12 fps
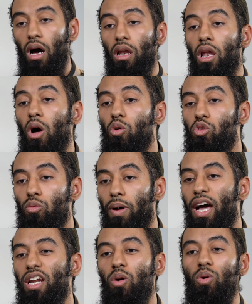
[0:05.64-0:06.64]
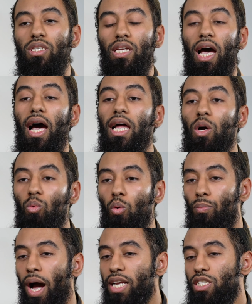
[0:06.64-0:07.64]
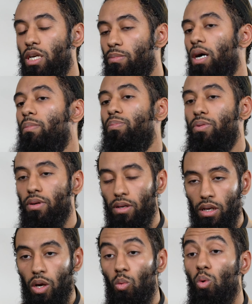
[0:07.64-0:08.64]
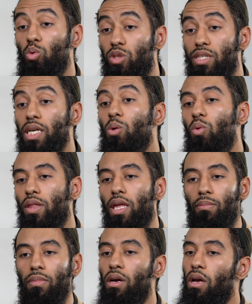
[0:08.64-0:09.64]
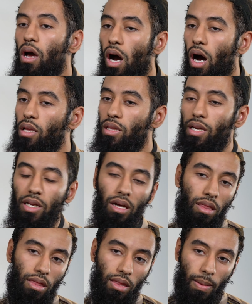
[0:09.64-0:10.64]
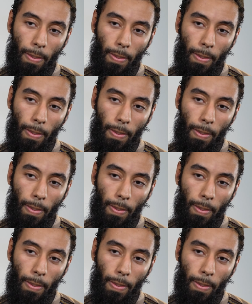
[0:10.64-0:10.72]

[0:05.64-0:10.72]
Allah subhanahu wa ta'ala will patch him up, will deal with him under the earth.